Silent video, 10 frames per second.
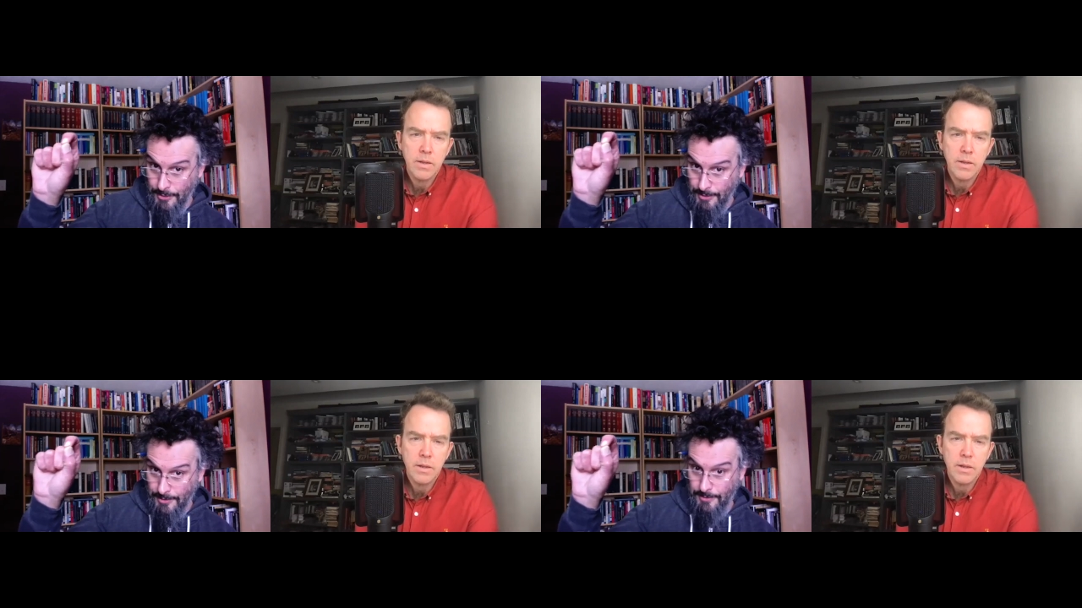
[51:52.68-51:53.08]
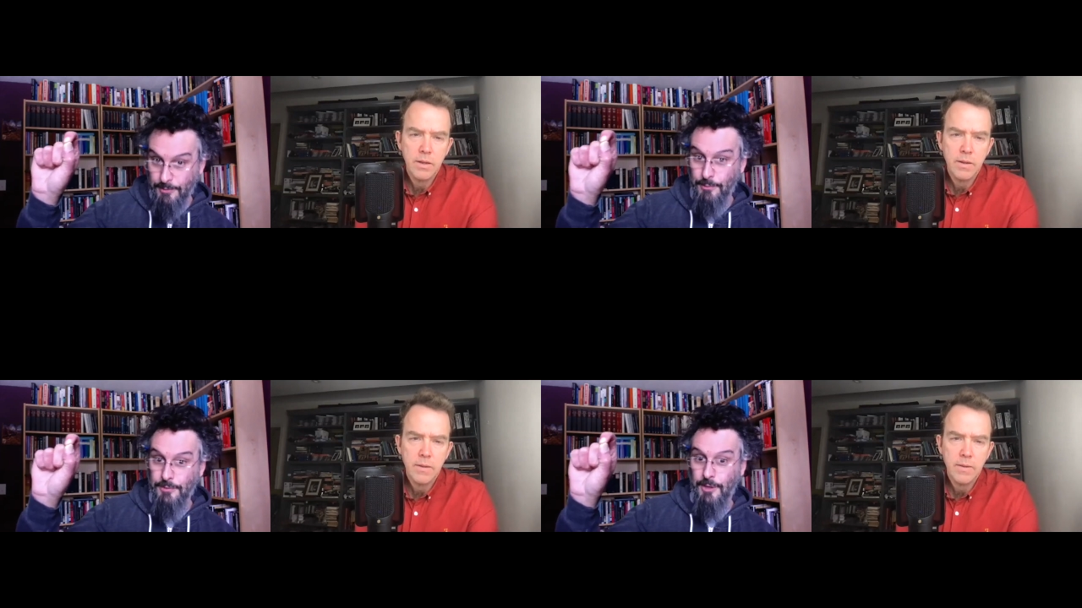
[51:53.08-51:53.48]
Speaker 1: it is
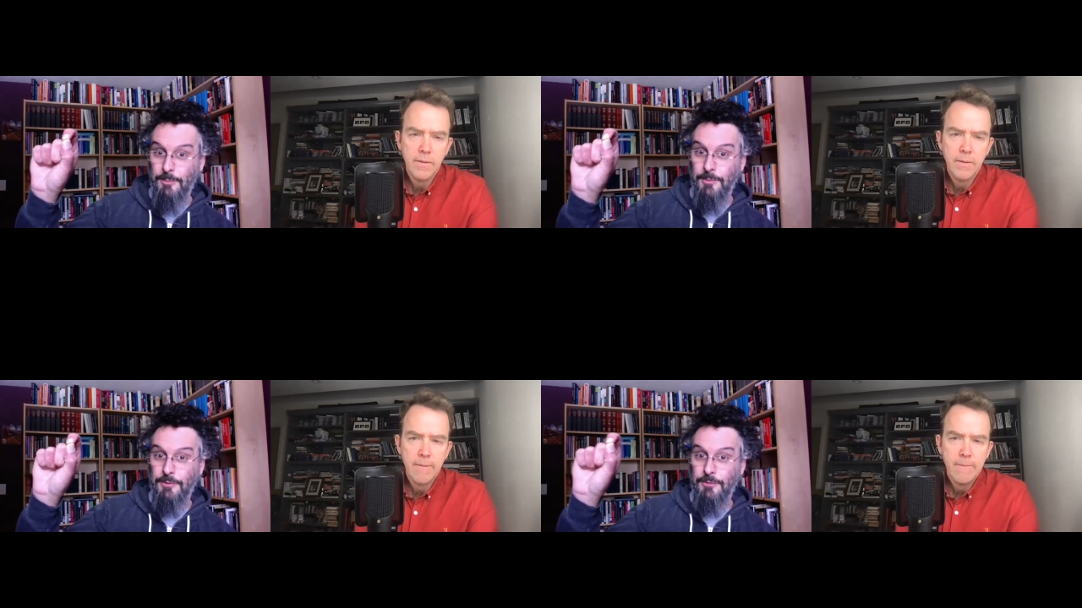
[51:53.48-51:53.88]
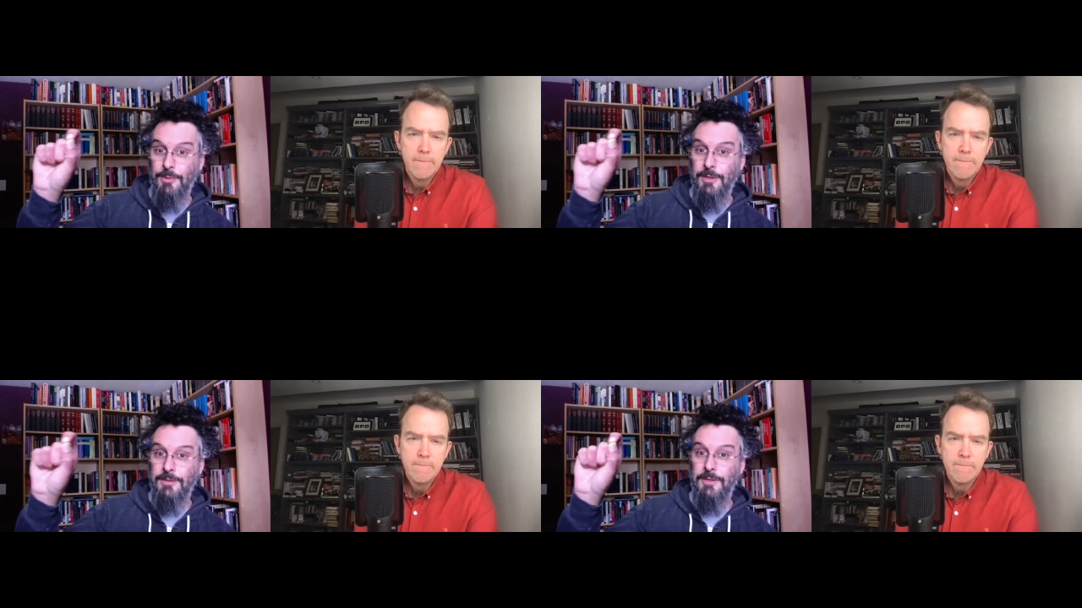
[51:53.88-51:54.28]
through some
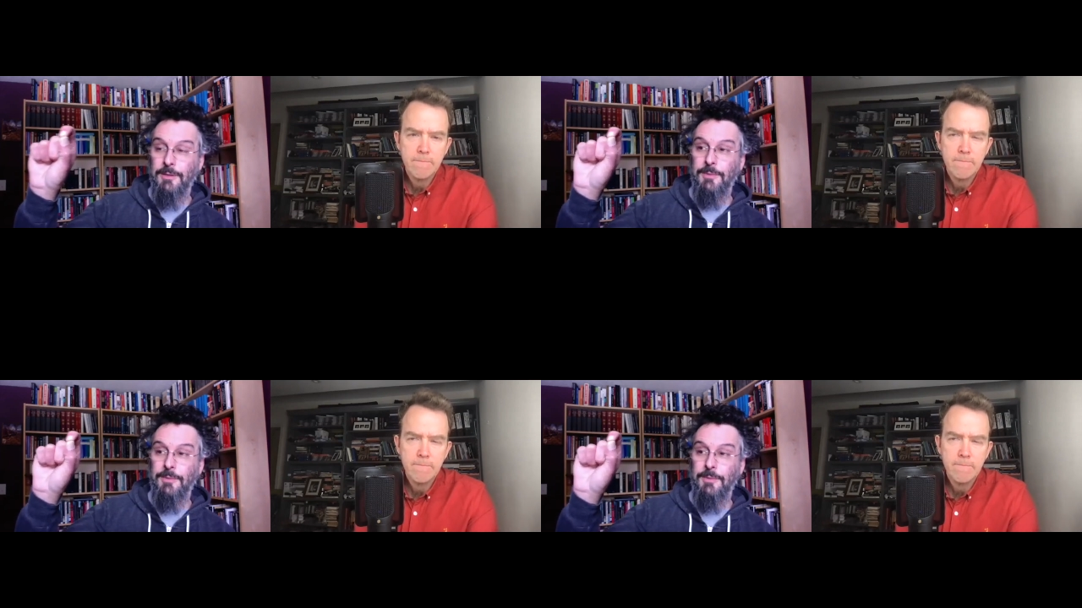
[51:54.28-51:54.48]
distributed system.